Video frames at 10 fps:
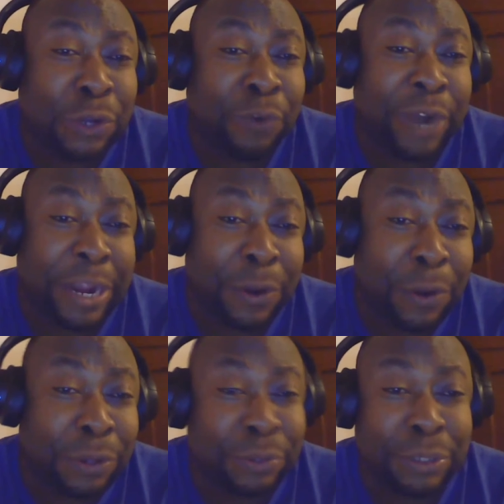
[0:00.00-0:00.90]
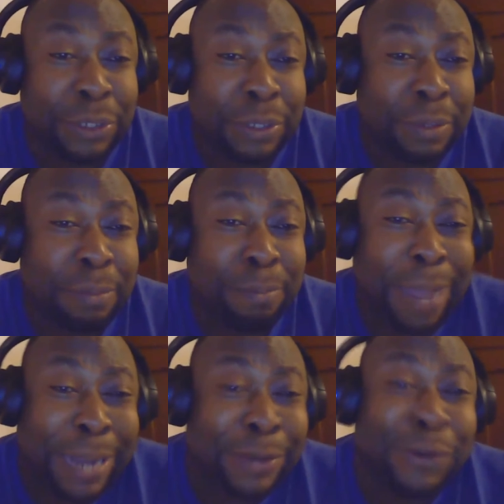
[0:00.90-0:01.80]
record
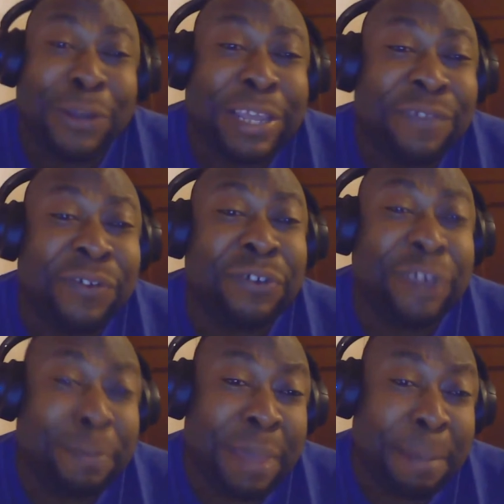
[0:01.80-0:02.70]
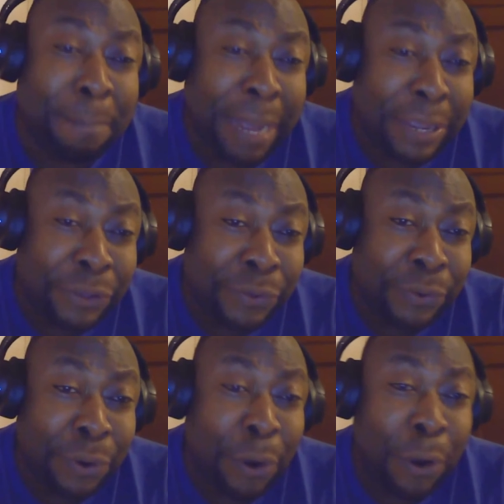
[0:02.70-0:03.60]
might not even remember
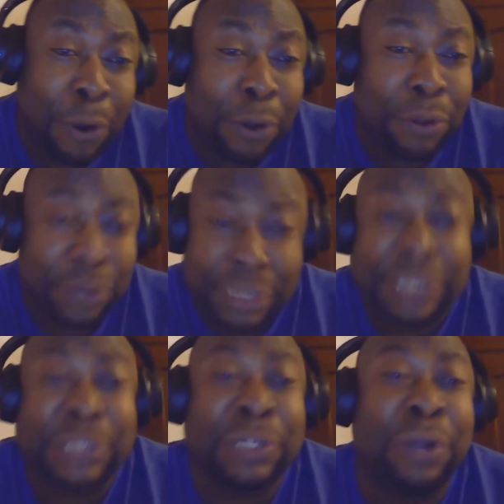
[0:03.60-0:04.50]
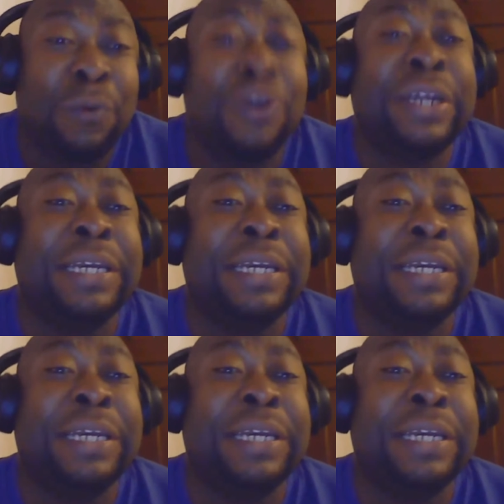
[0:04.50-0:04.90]
you, or is someone